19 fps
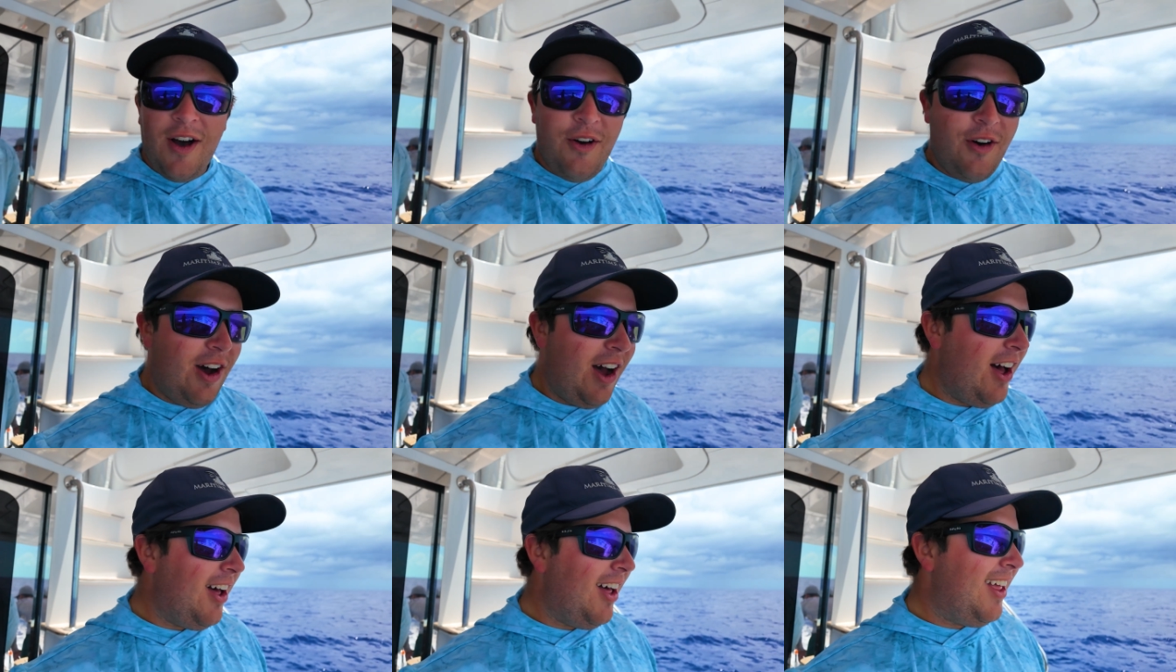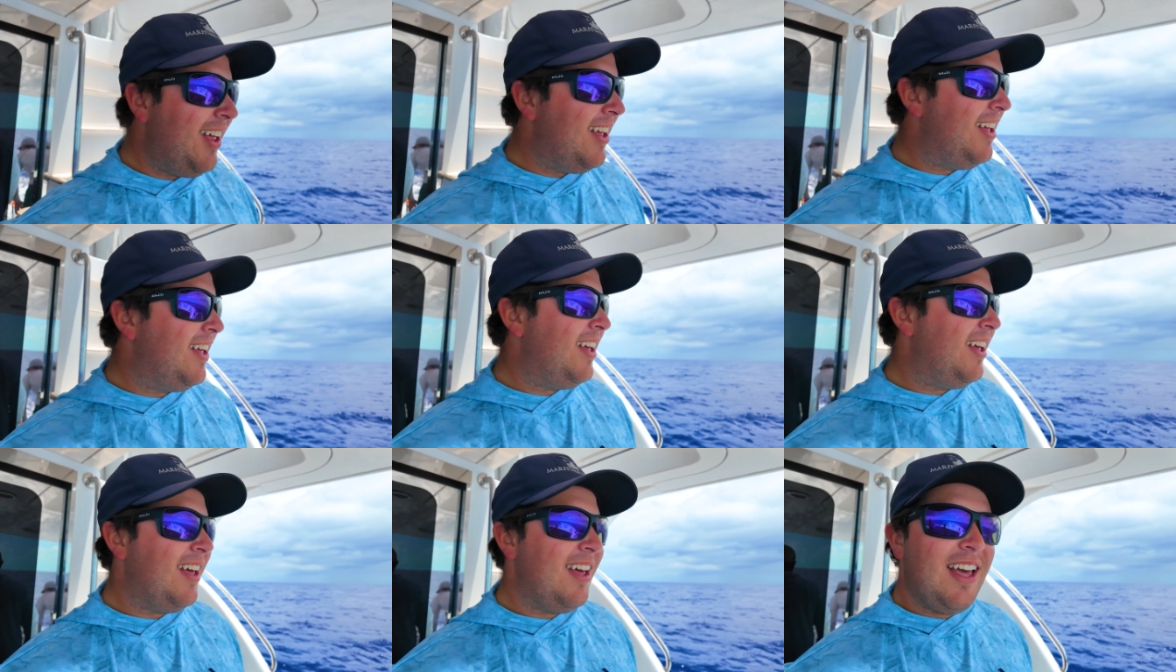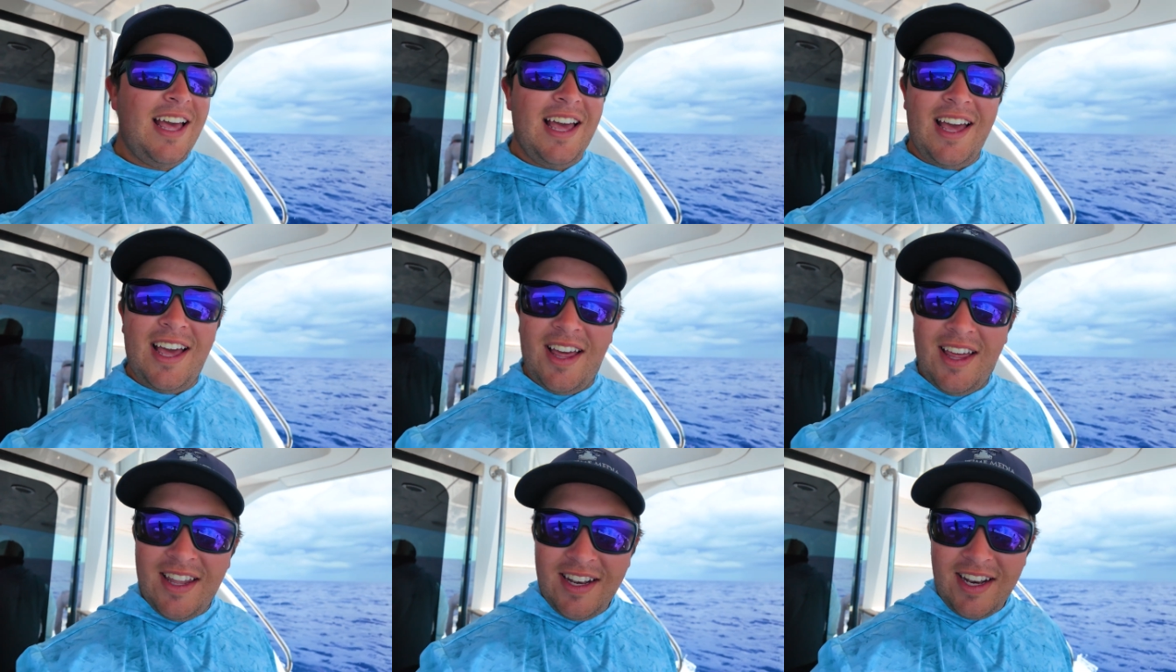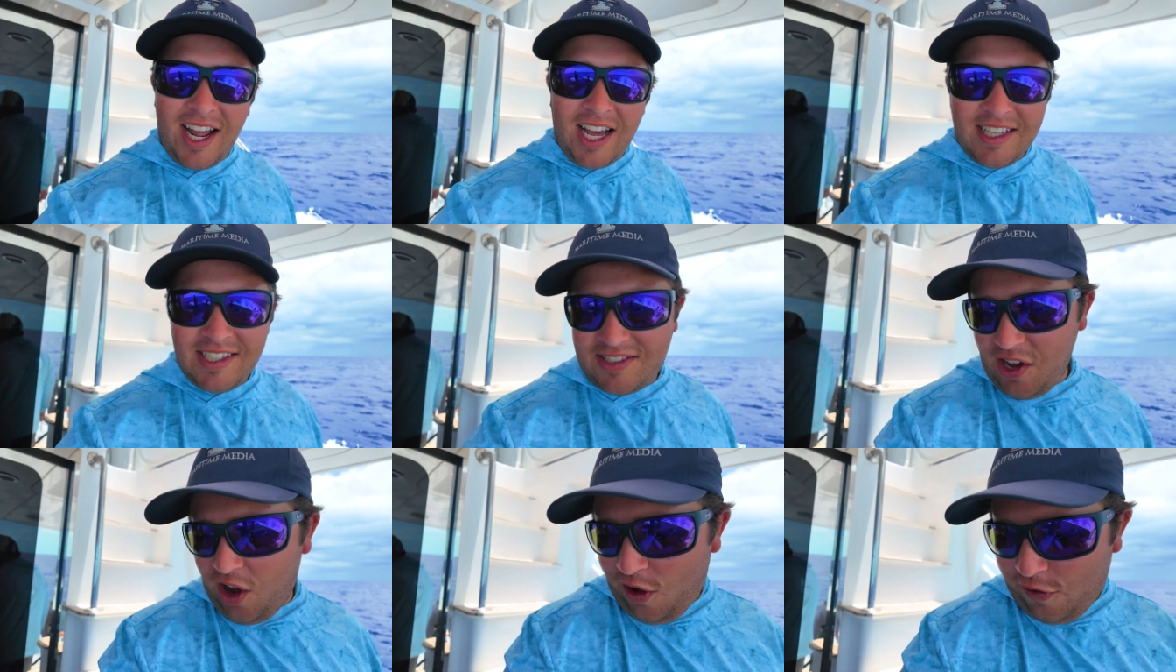Well,
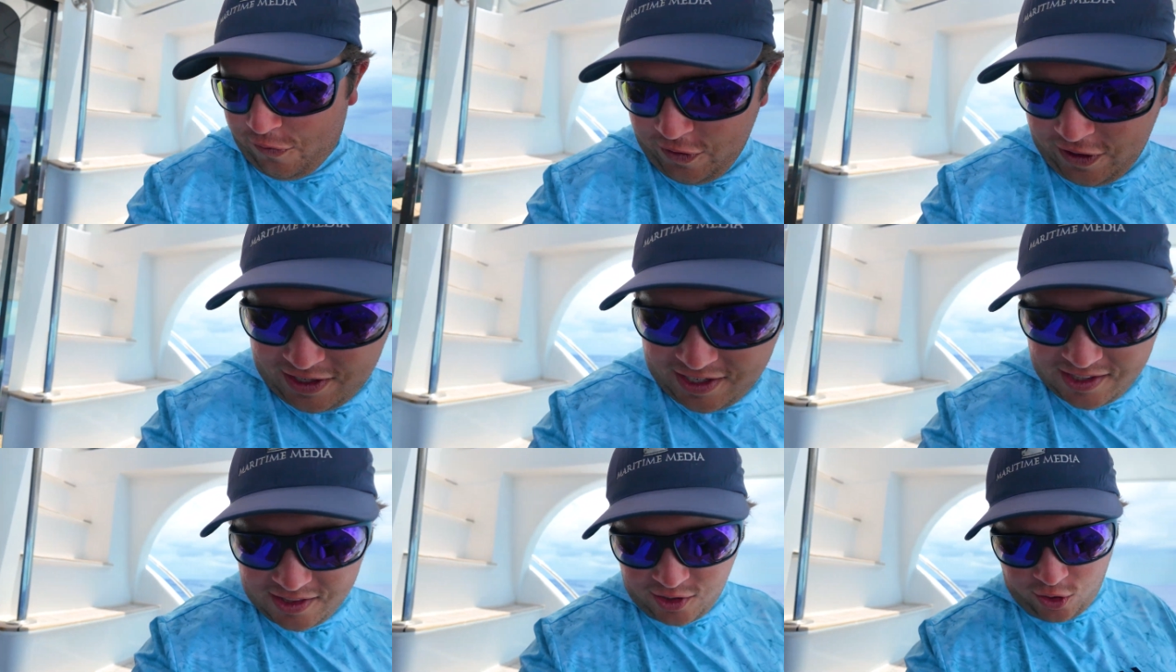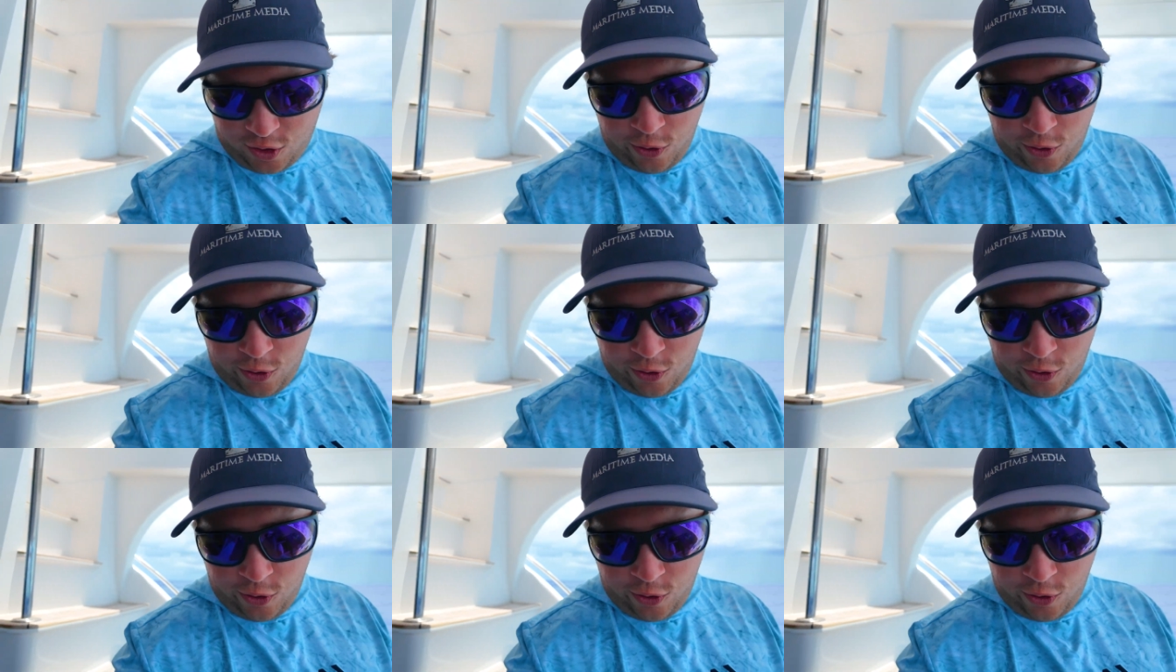nice dolphin in the